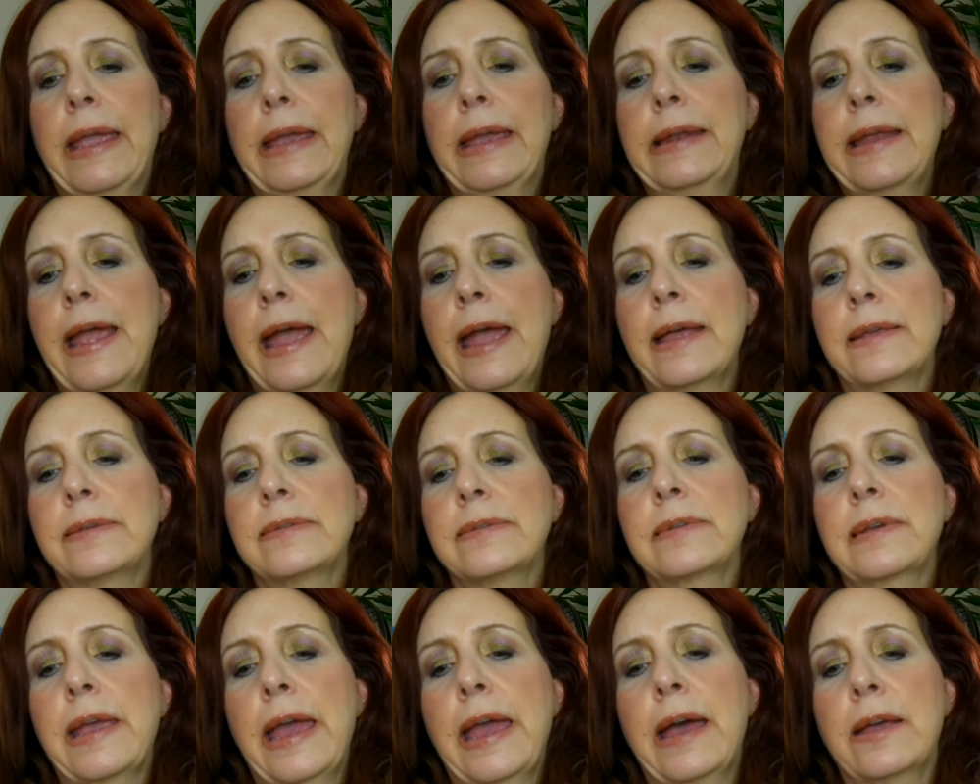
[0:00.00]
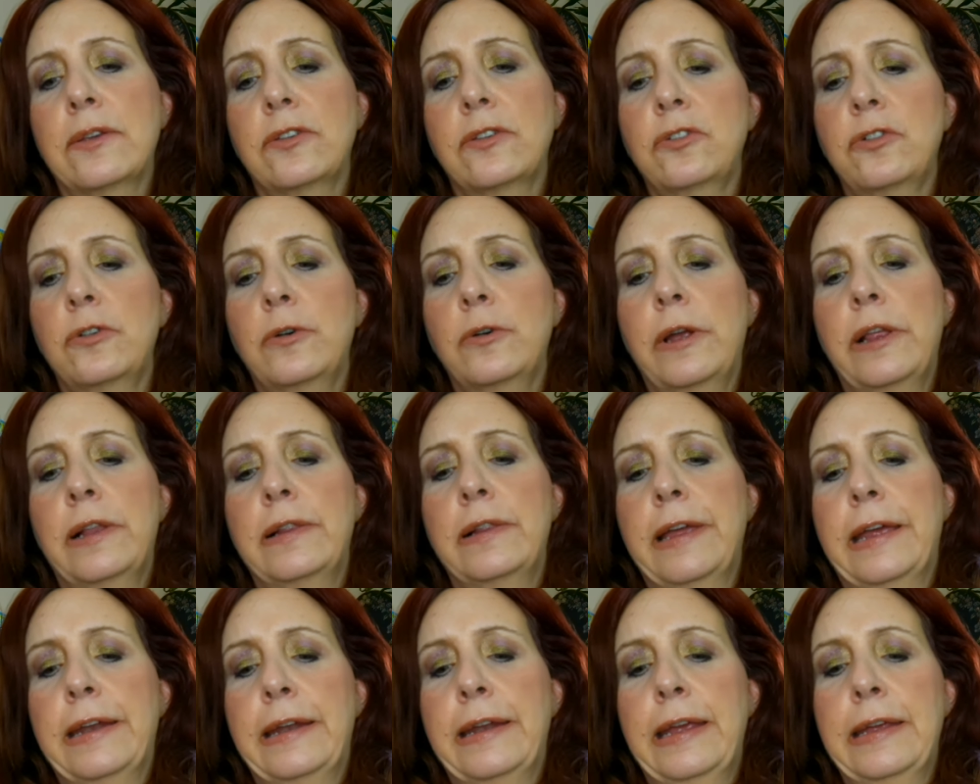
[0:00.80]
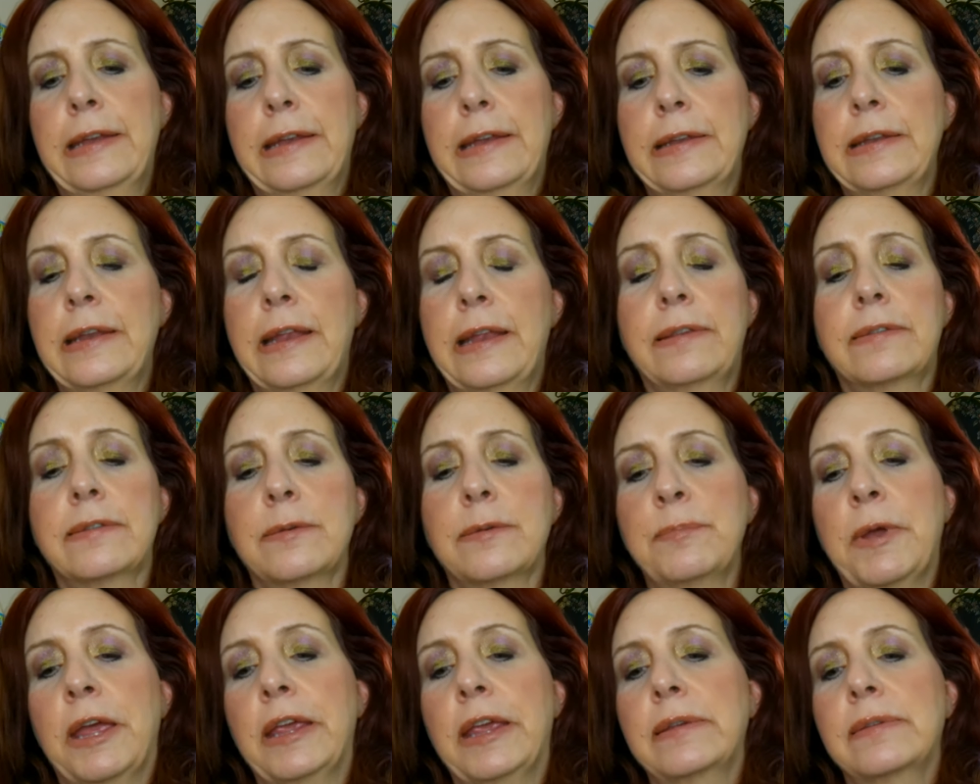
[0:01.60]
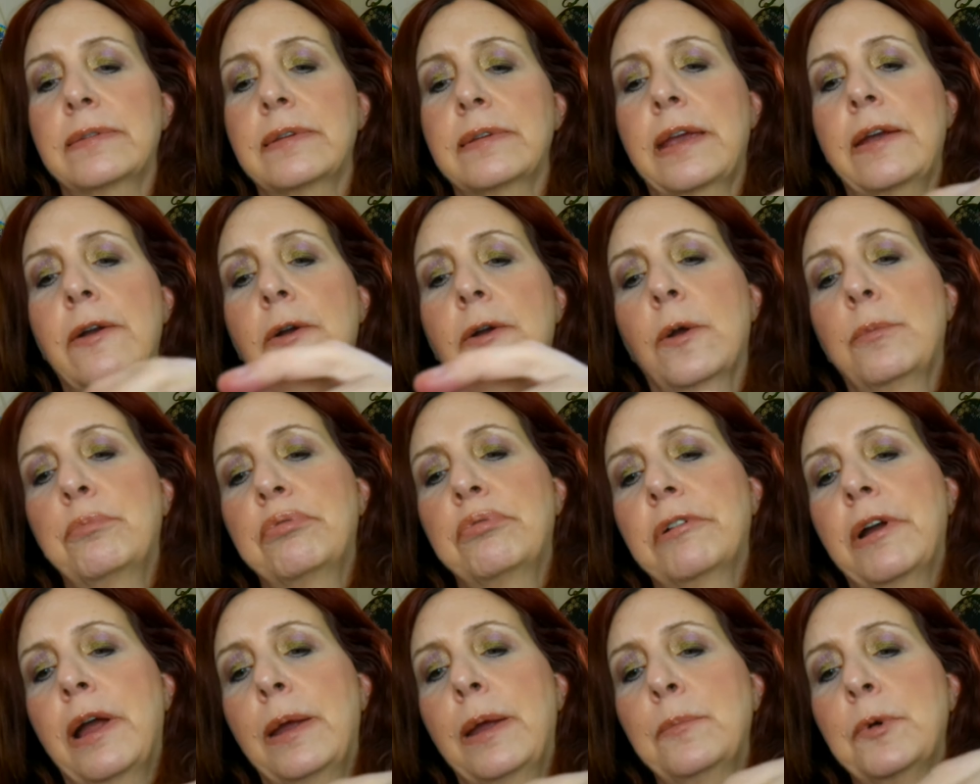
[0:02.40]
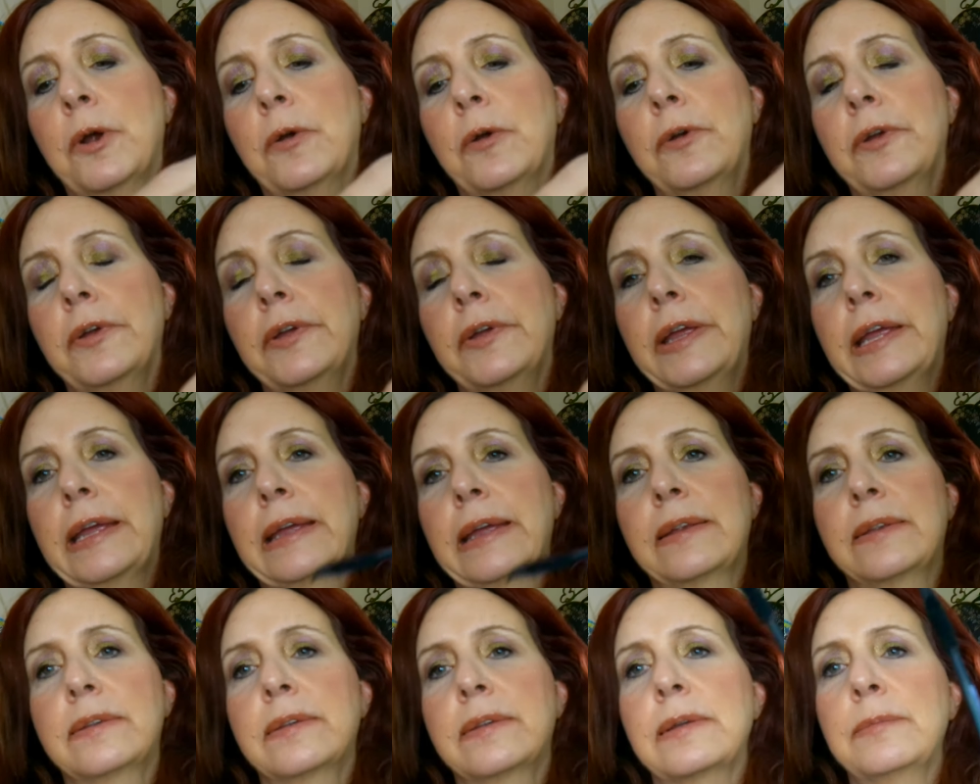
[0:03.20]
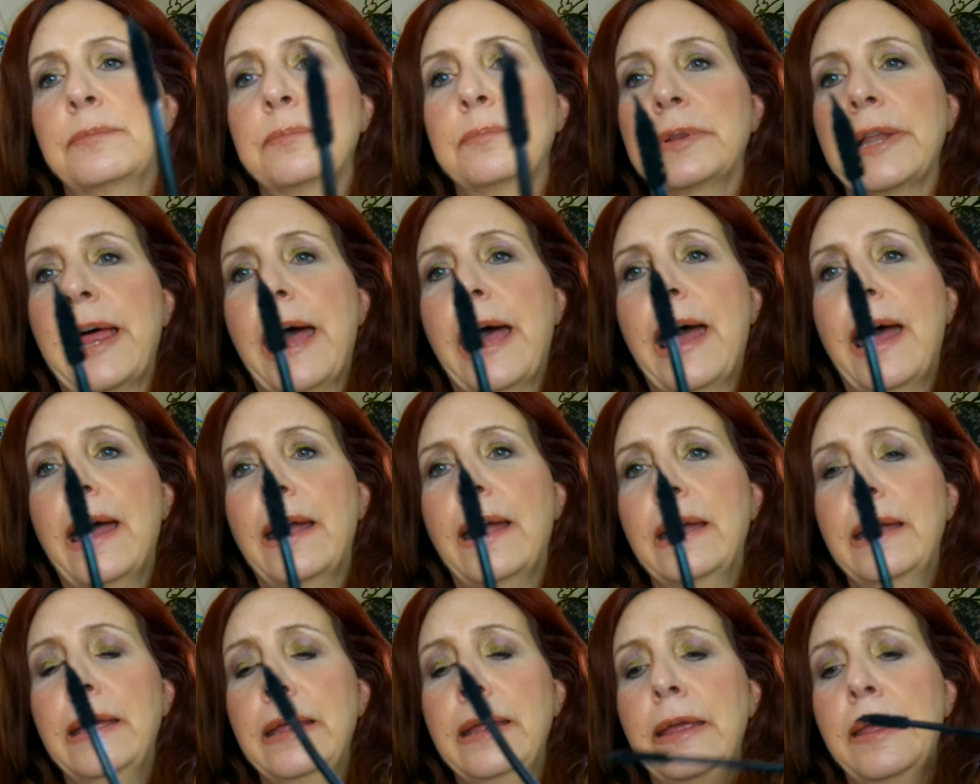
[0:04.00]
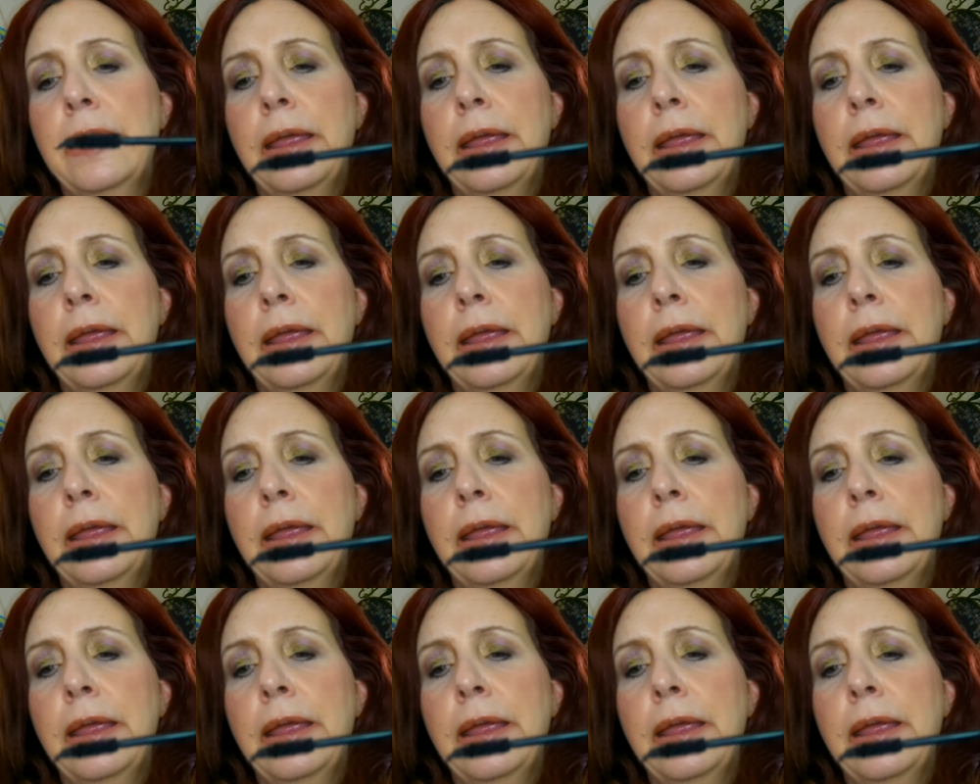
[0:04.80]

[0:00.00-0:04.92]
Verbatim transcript: it has castor oil in it, and it's a mascara primer. It's in black.